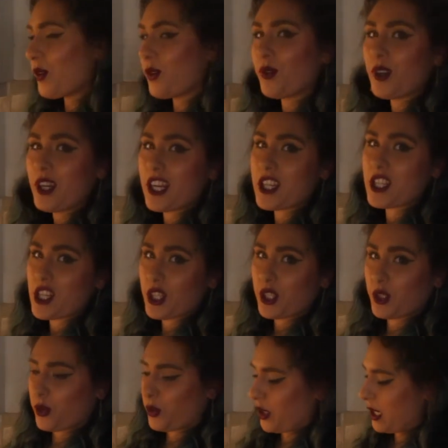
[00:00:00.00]
rich and
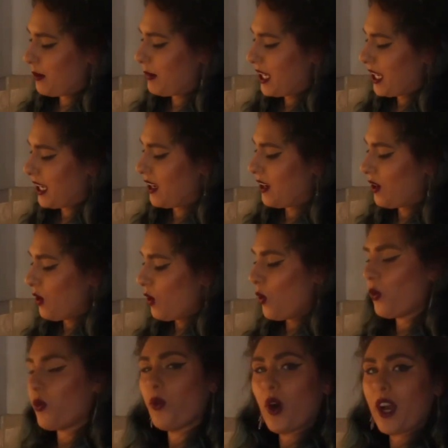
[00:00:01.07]
creamy
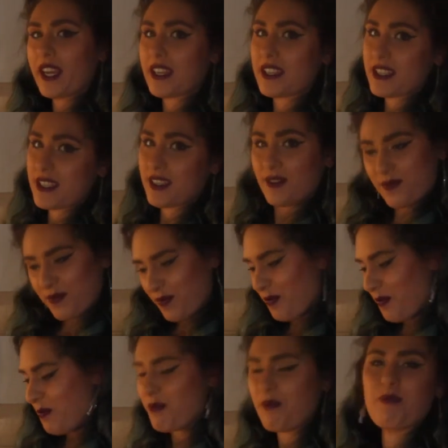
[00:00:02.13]
white
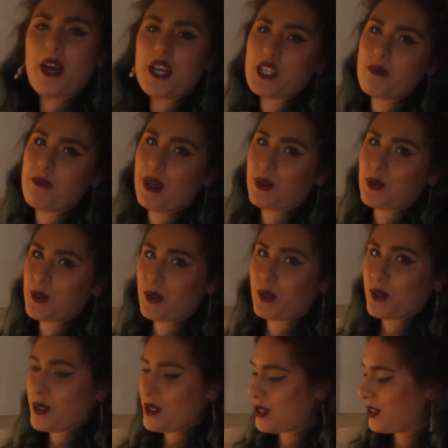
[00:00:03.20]
bechamel
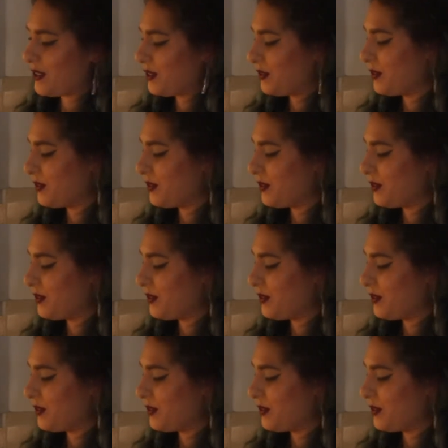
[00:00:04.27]
sauce.